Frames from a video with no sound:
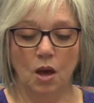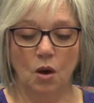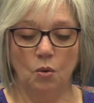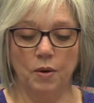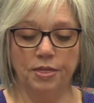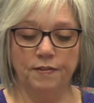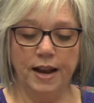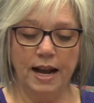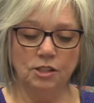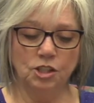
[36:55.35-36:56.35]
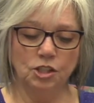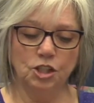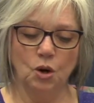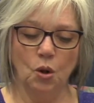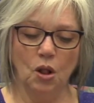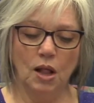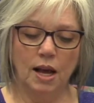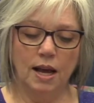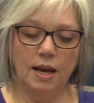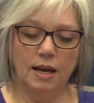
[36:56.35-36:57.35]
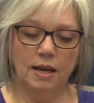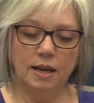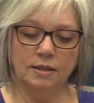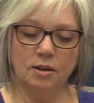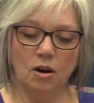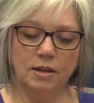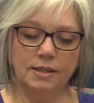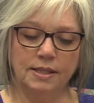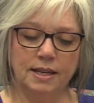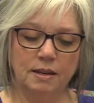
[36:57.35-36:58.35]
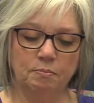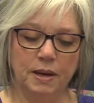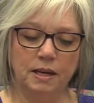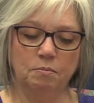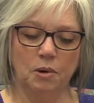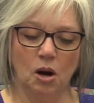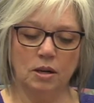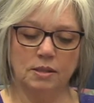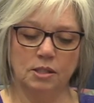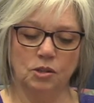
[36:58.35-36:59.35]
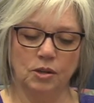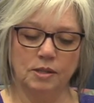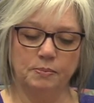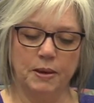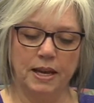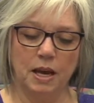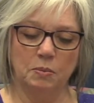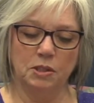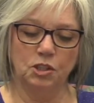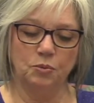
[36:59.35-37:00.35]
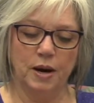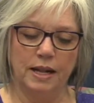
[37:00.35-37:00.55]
With the financial toll, it's hard seeing big box stores being able to run,